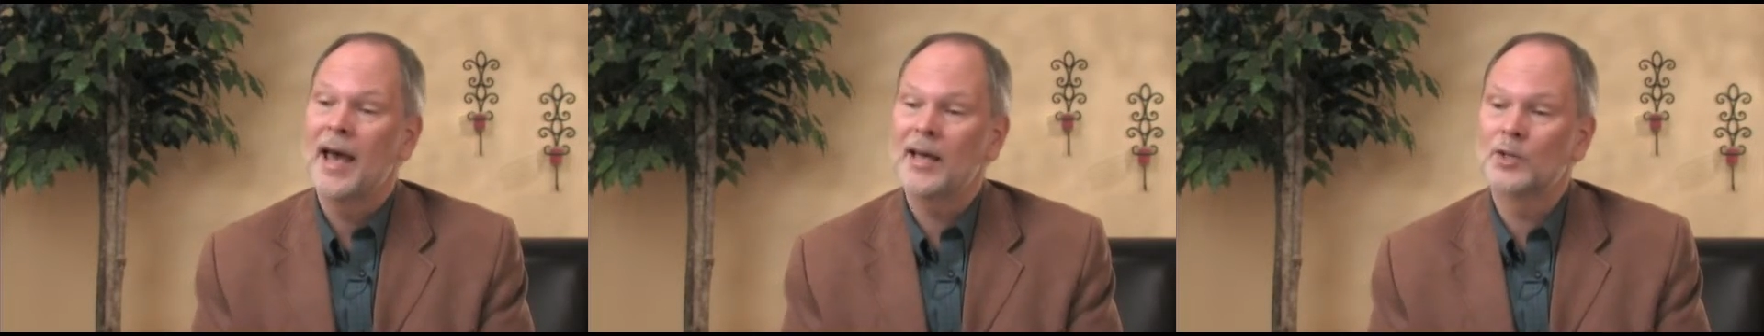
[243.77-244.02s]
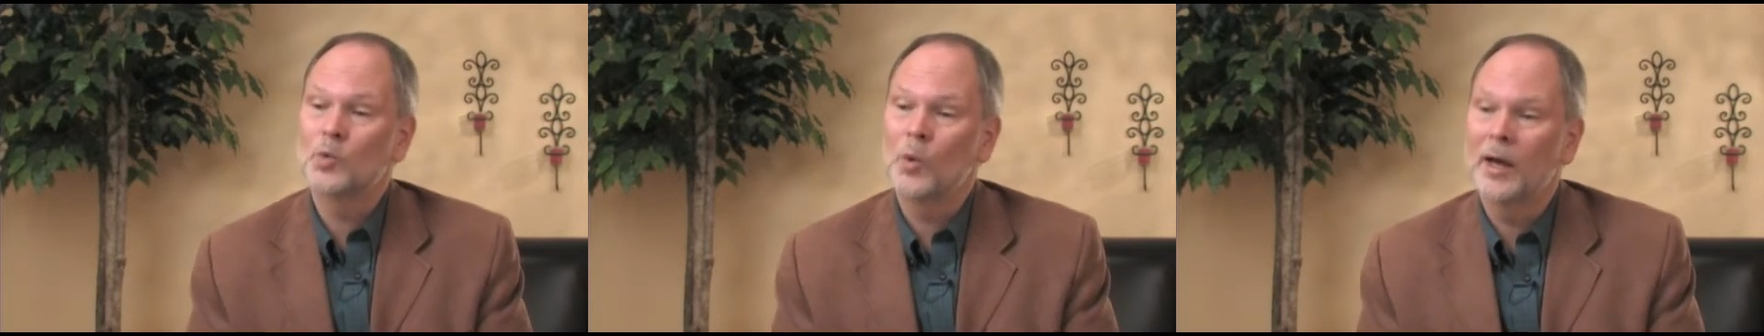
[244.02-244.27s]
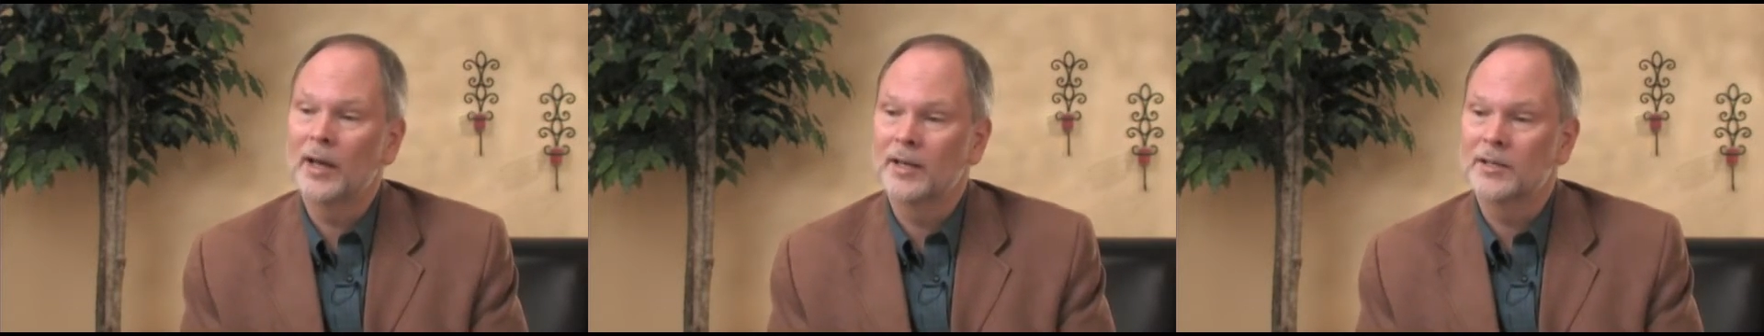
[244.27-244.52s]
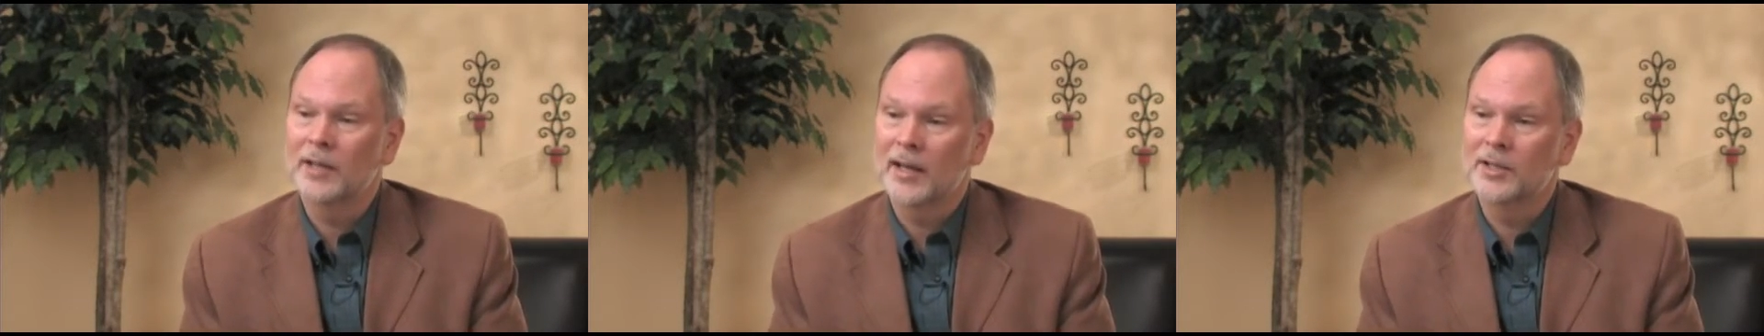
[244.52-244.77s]
as well
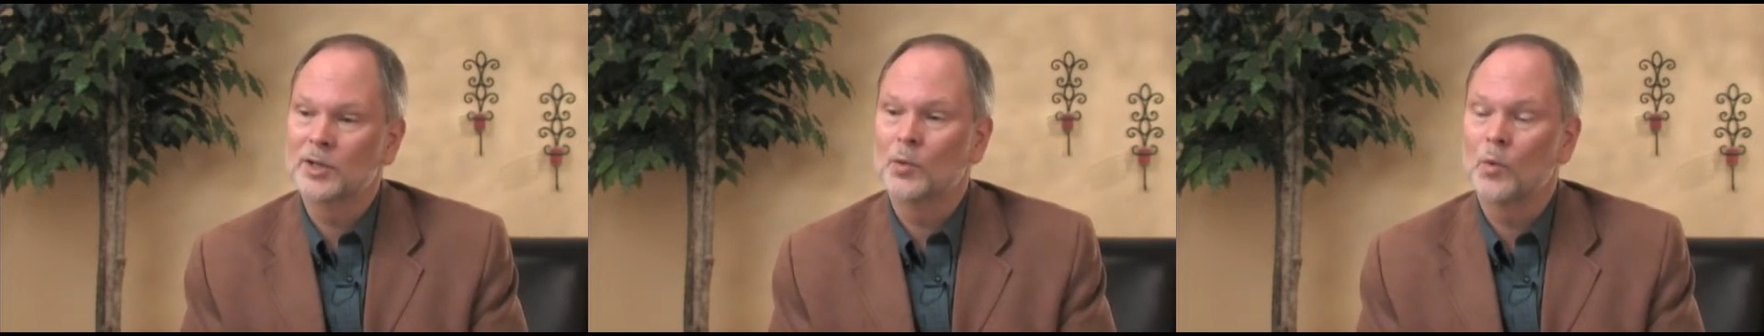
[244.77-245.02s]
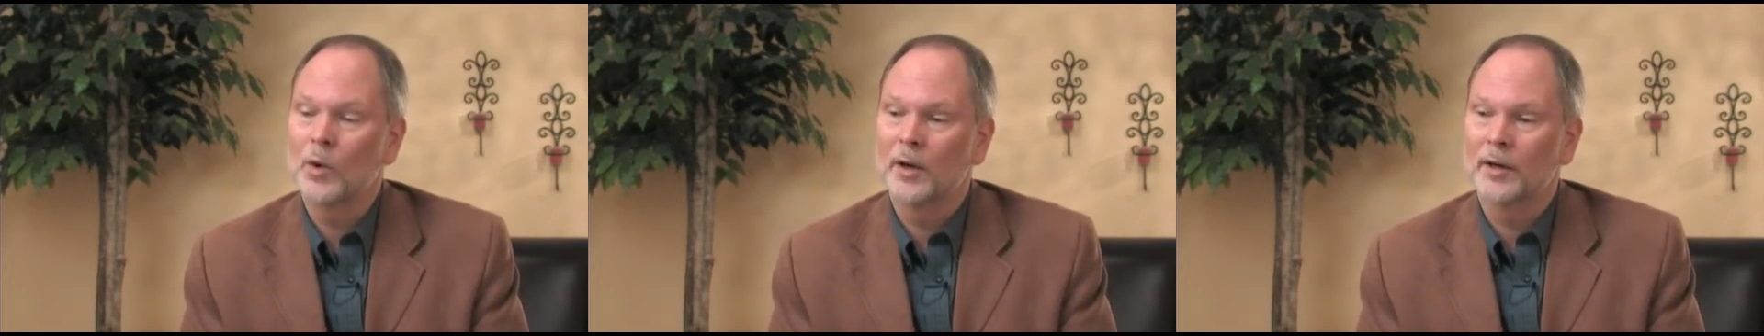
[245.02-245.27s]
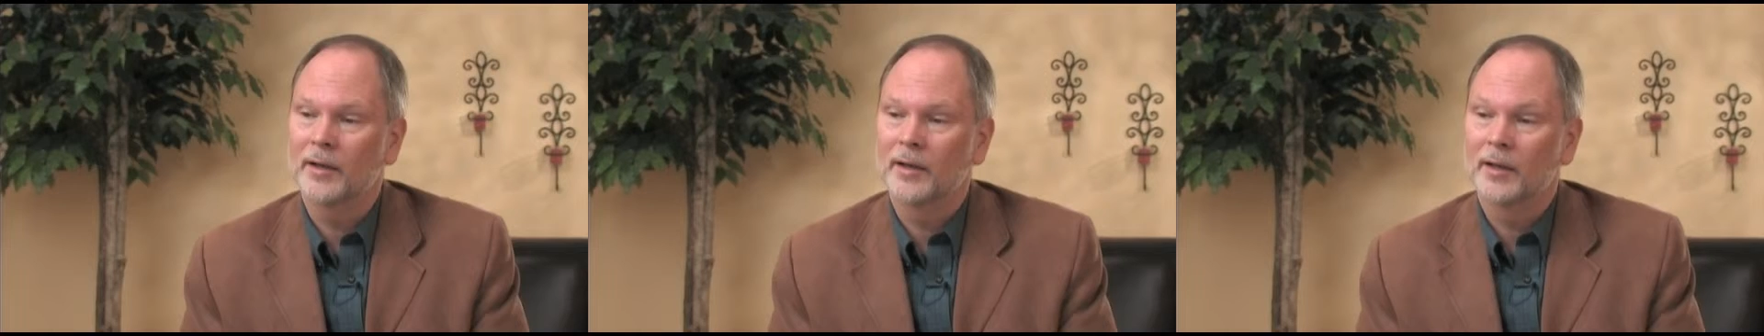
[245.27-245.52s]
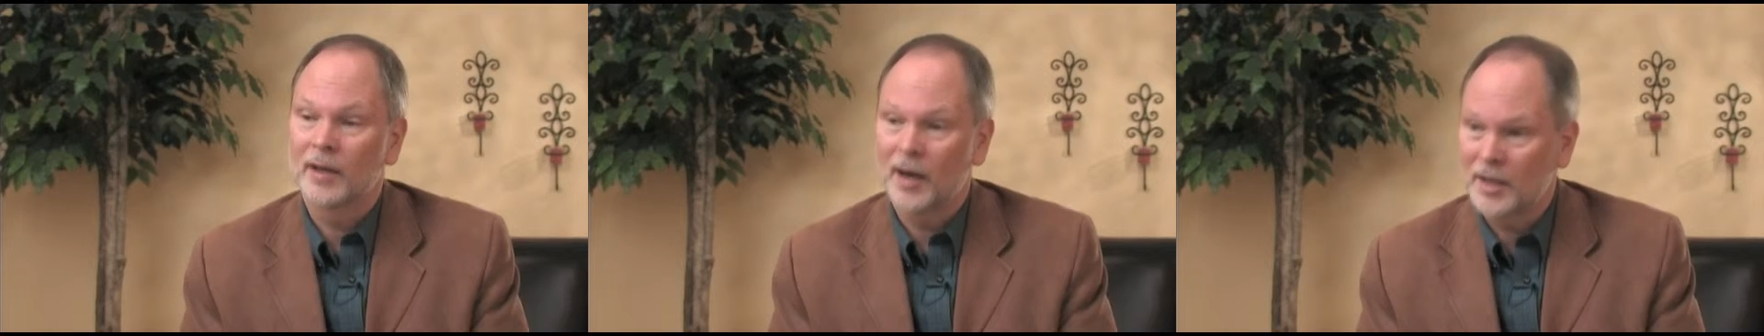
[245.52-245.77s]
as Lesson 1,
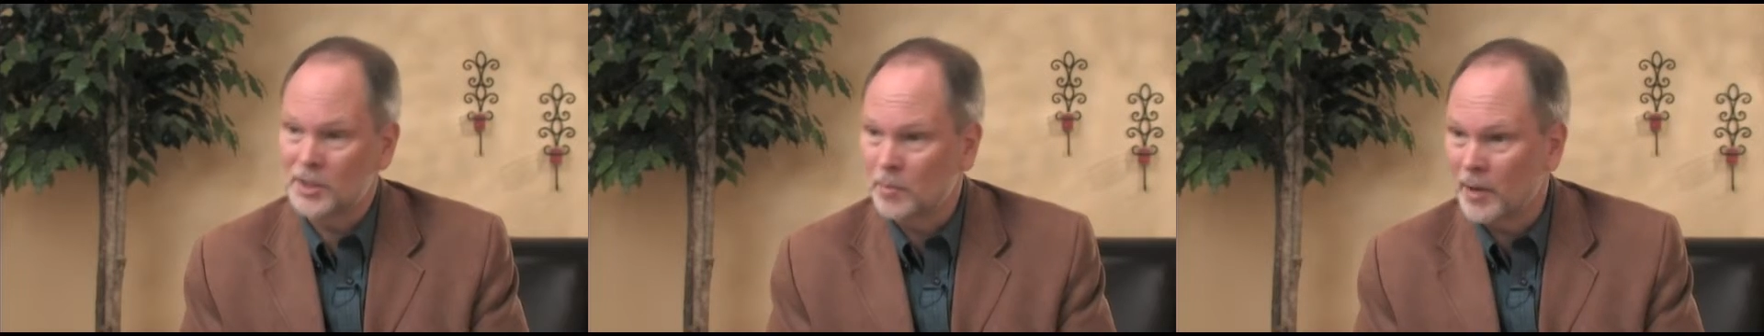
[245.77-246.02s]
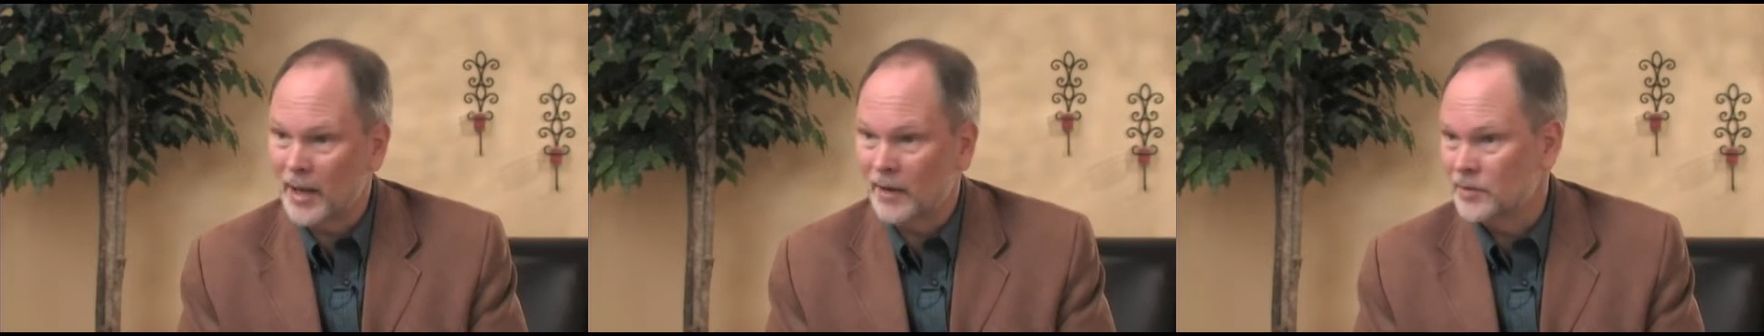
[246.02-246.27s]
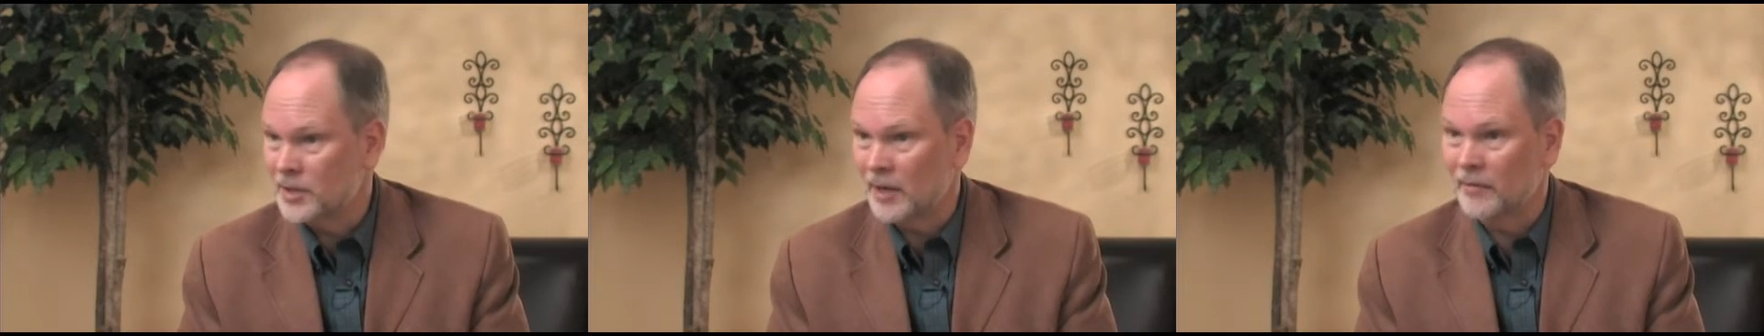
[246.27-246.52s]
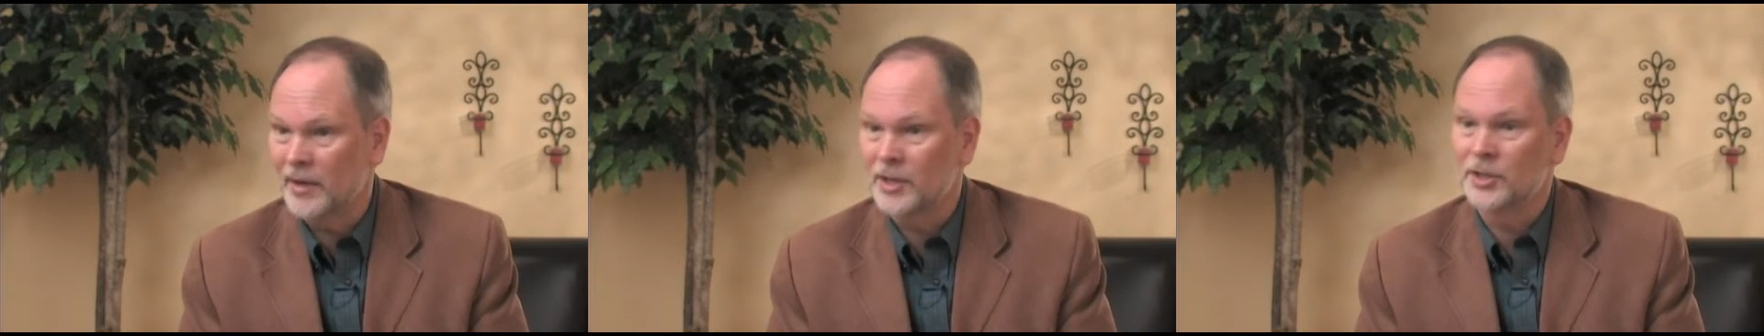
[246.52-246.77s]
God's Plan of
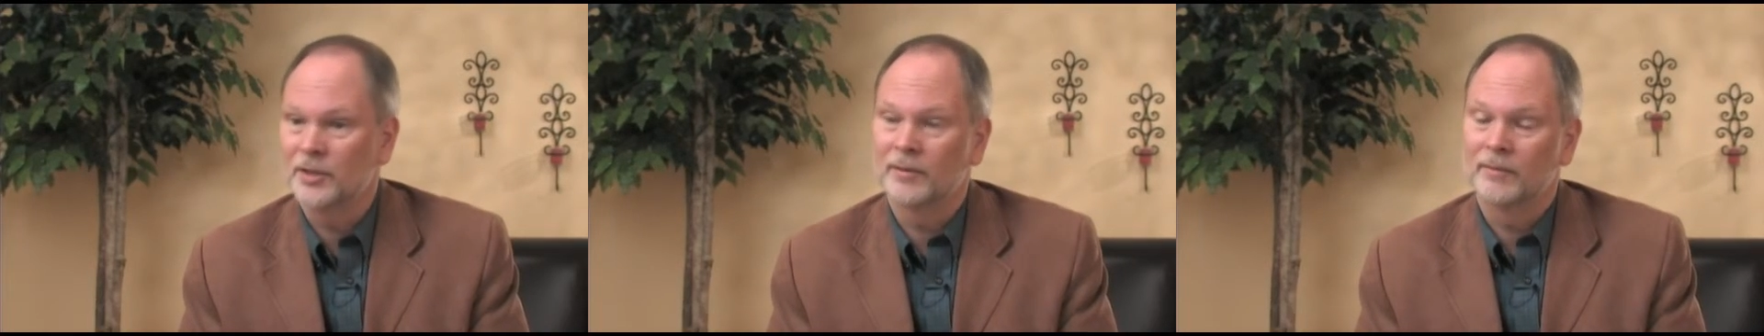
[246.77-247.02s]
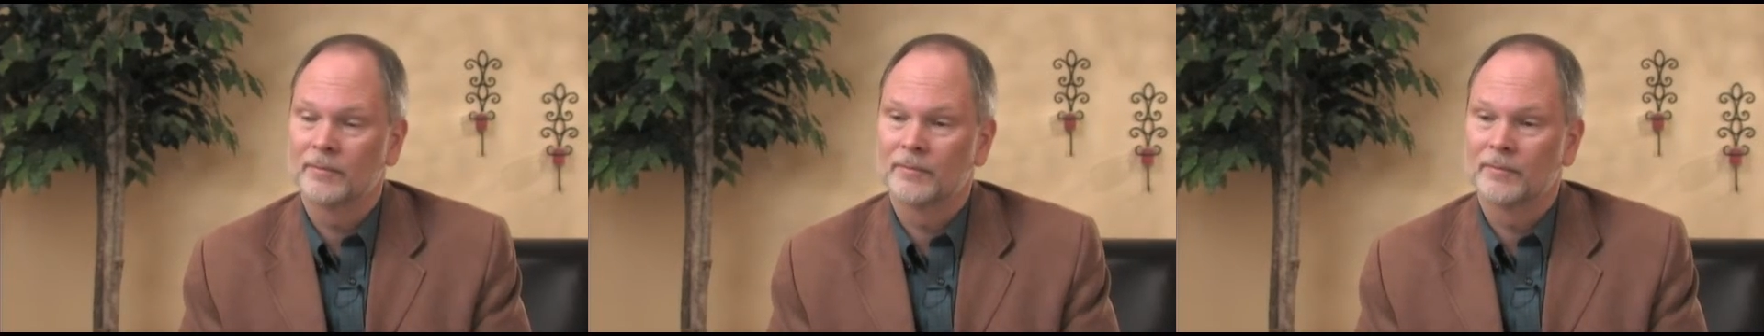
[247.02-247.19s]
Salvation.